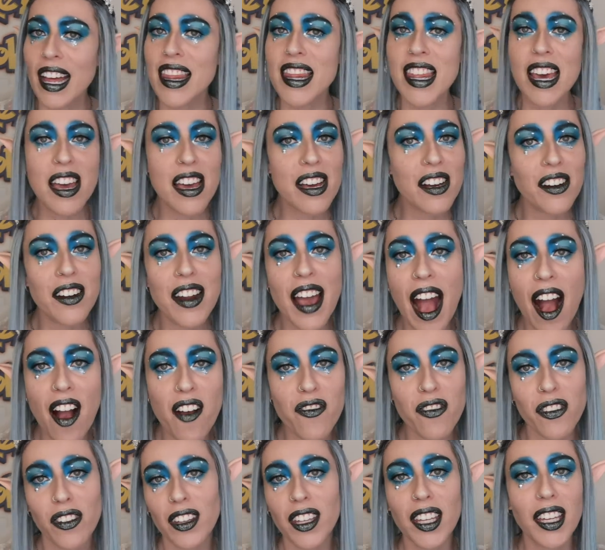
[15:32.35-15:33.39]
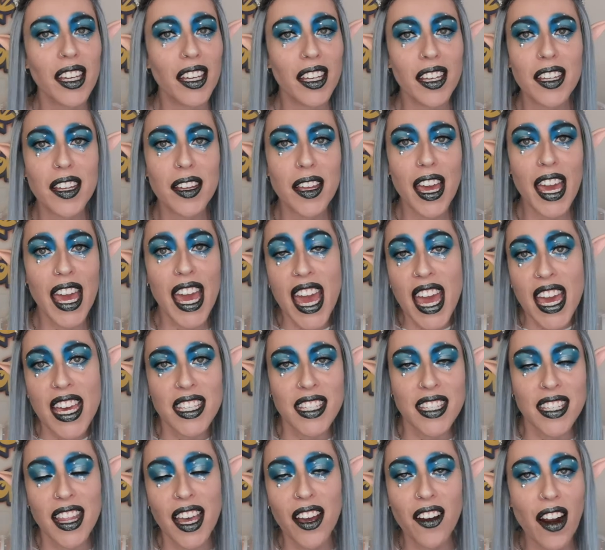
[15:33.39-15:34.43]
They're gonna have
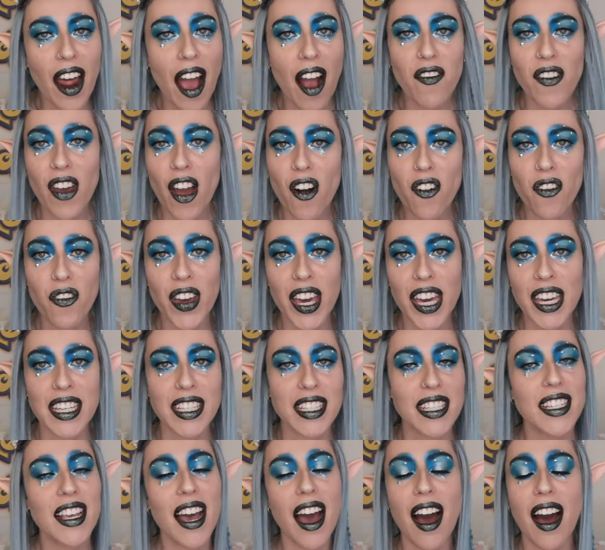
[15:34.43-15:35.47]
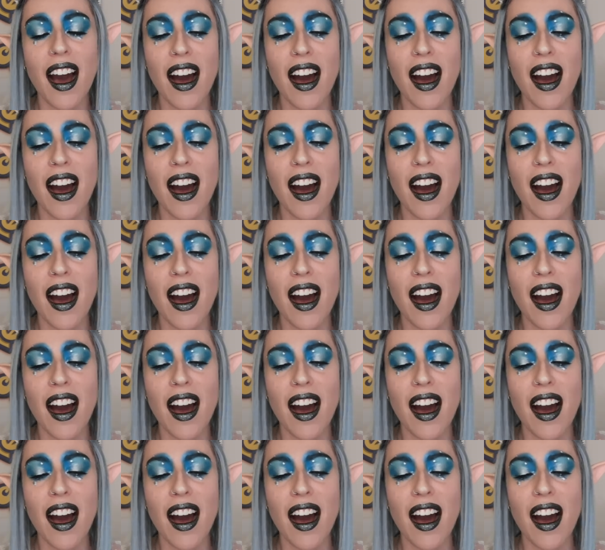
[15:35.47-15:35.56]
ears. They're gonna have elf ears.